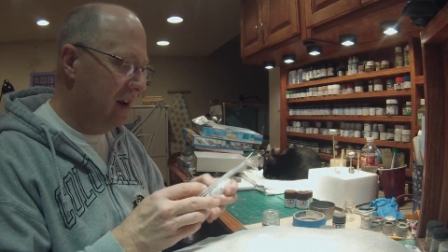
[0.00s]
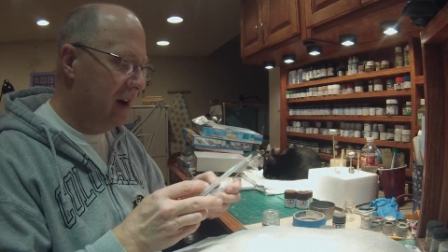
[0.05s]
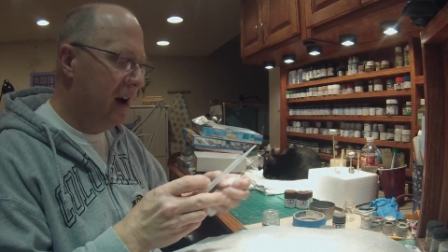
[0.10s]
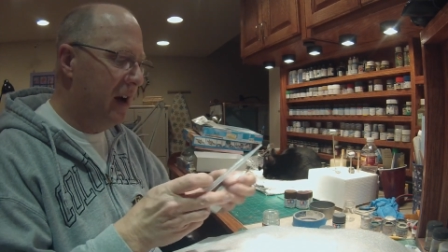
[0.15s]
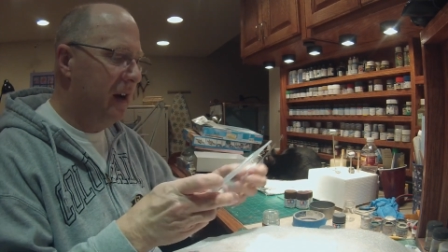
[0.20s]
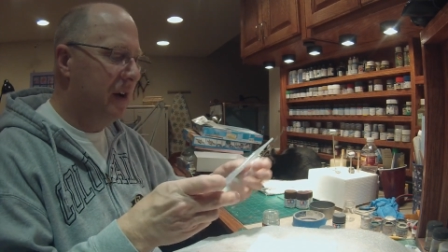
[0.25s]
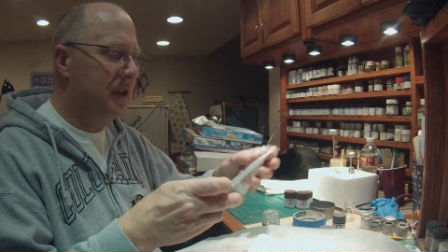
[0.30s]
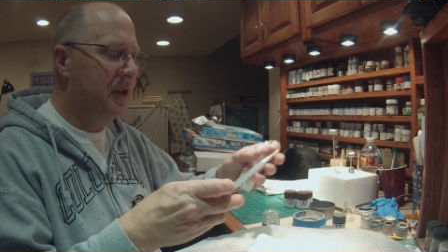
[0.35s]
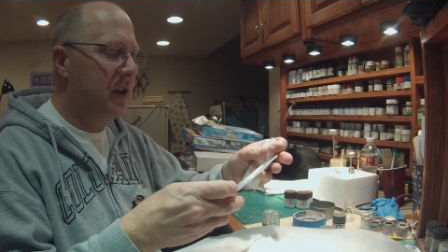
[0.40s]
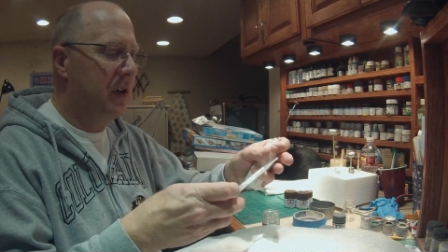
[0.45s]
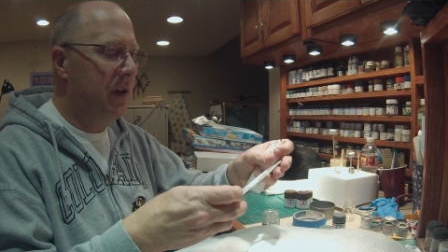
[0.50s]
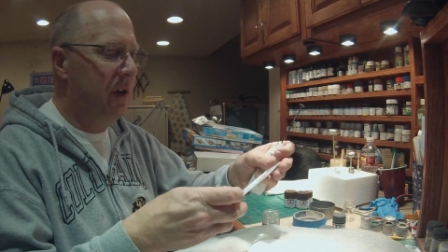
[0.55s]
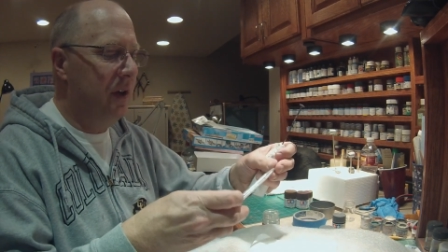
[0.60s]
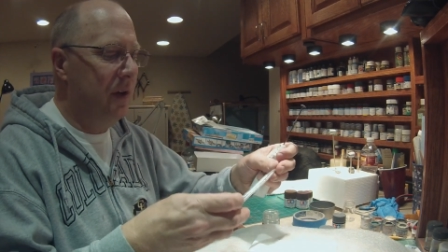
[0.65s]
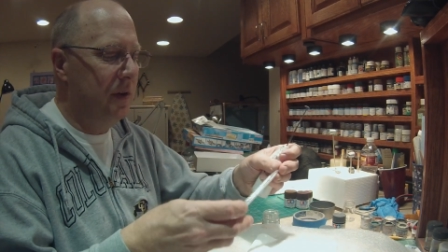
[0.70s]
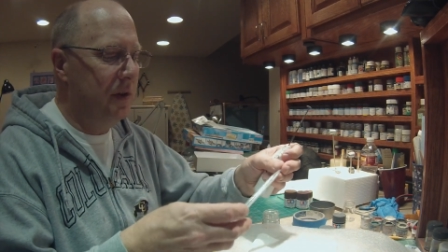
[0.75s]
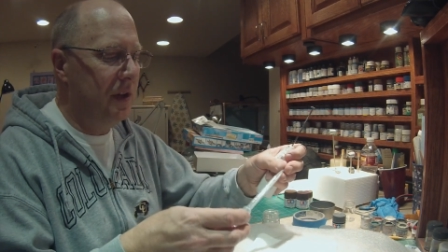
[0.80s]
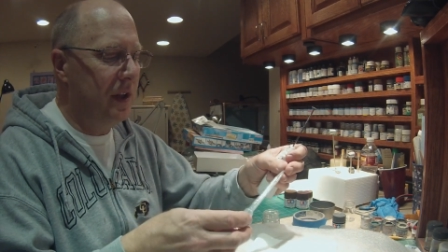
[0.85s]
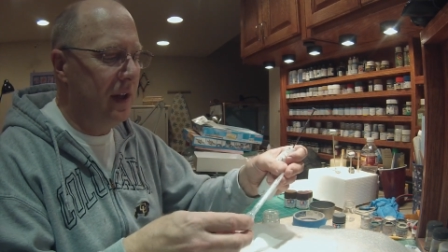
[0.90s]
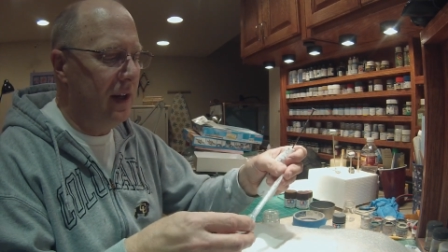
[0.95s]
I also
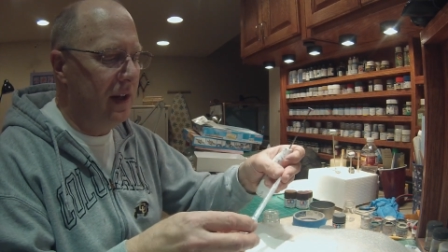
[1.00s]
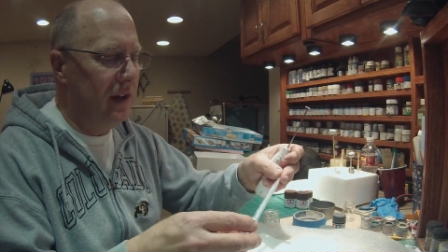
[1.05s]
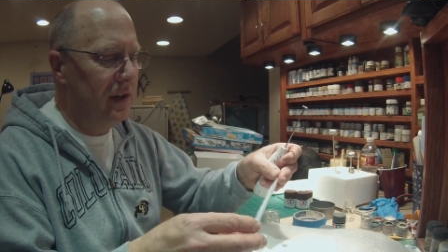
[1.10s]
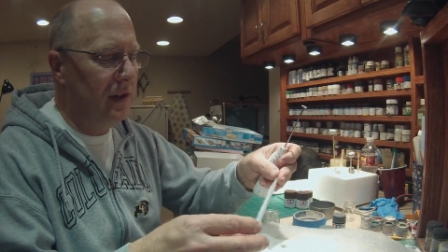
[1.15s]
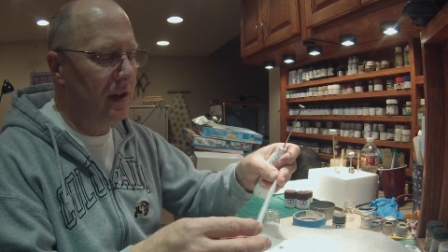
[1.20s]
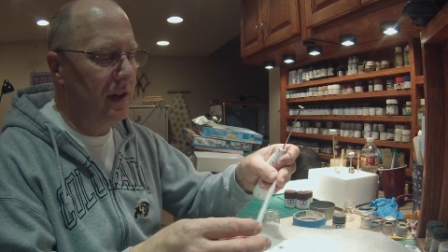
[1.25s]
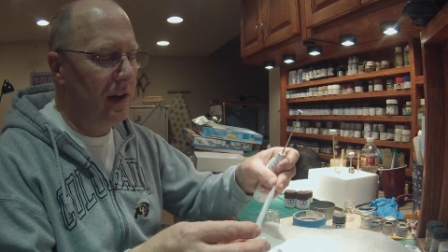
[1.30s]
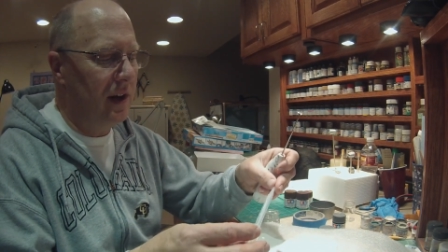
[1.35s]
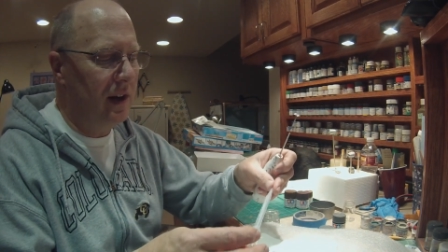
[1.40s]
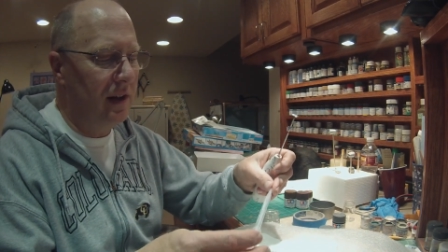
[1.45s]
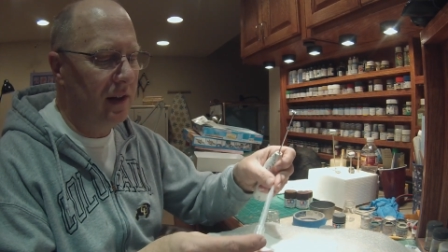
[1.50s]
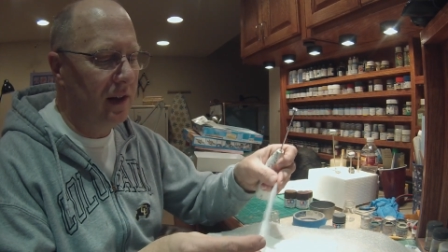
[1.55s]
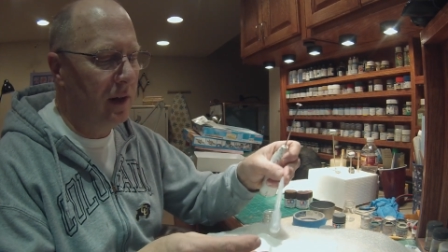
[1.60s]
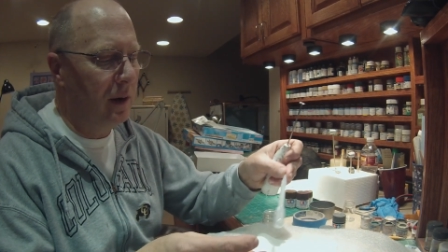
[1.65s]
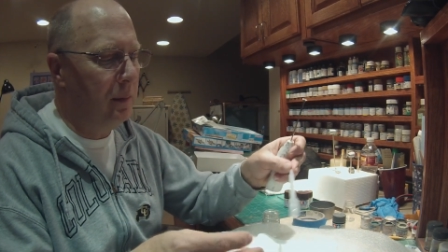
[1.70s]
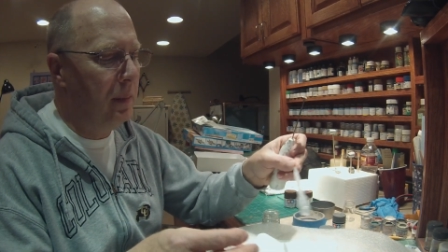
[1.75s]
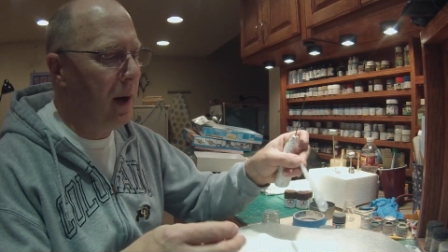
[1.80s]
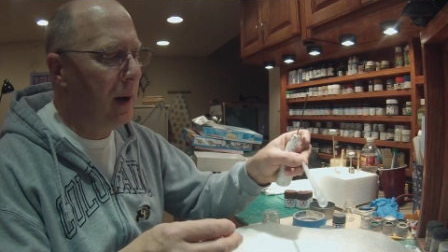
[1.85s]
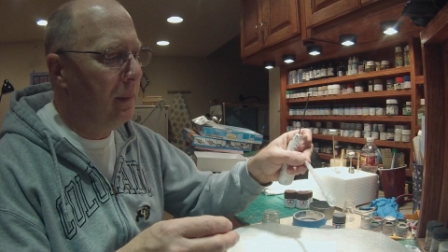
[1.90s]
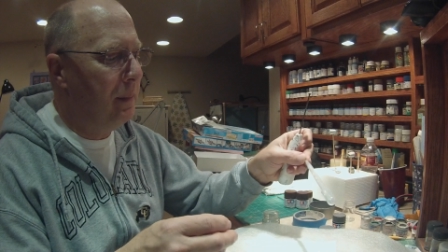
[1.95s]
use these little
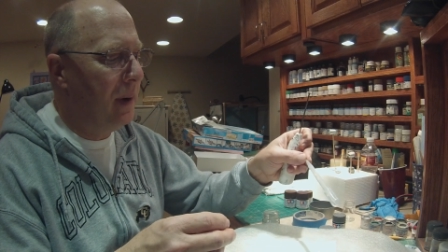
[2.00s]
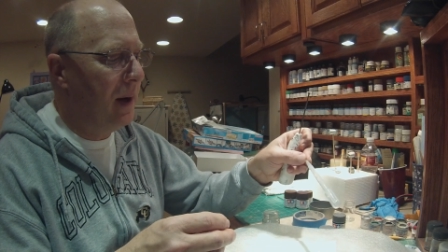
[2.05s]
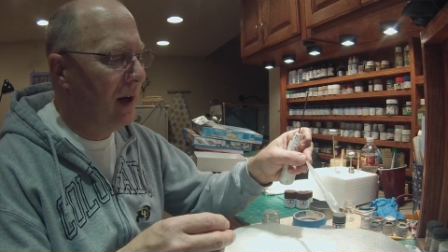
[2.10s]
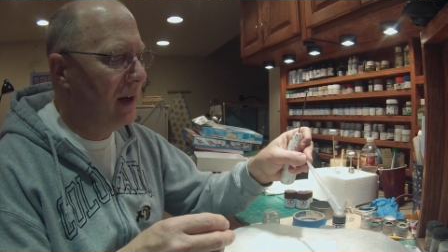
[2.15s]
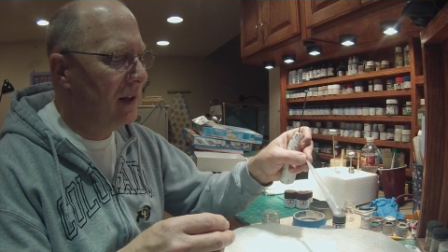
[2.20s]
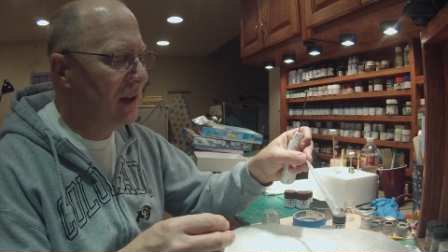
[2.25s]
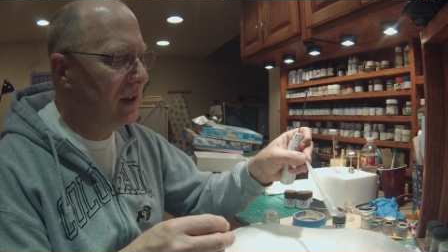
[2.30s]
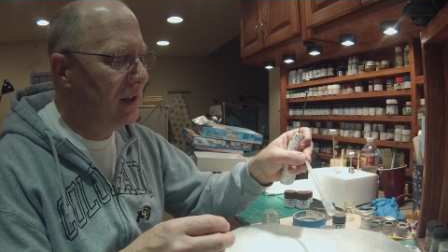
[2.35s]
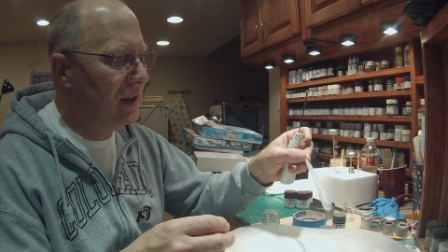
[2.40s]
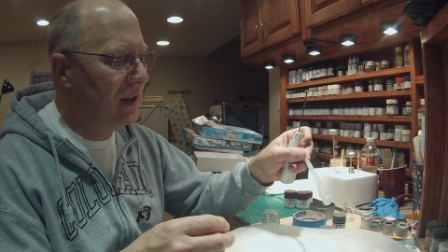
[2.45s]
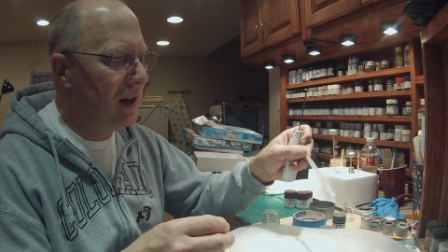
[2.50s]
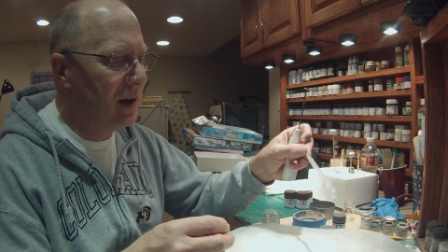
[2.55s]
pipettes.